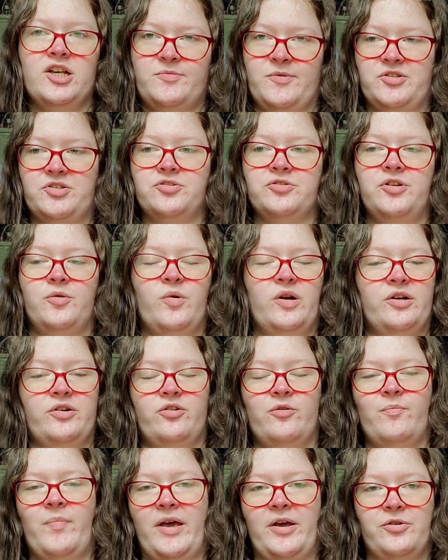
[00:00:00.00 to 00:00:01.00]
especially when
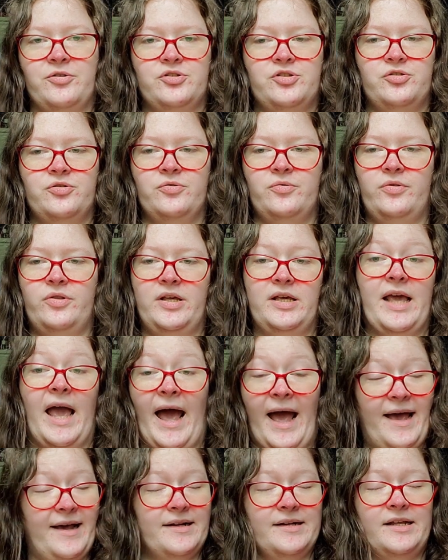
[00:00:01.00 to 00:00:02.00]
compared to the
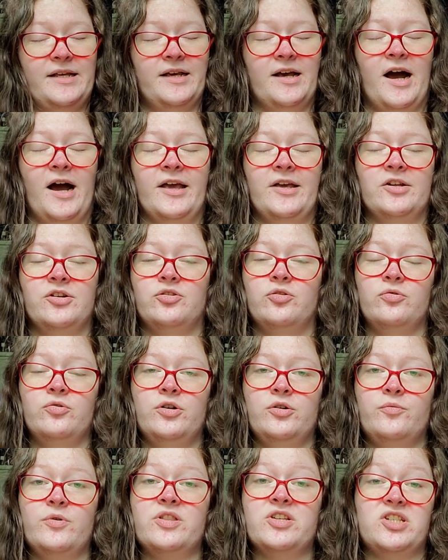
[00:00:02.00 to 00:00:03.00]
agony I
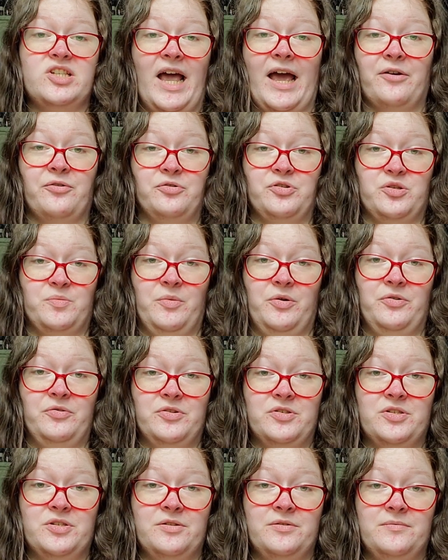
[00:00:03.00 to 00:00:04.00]
endured with Saturn's moons.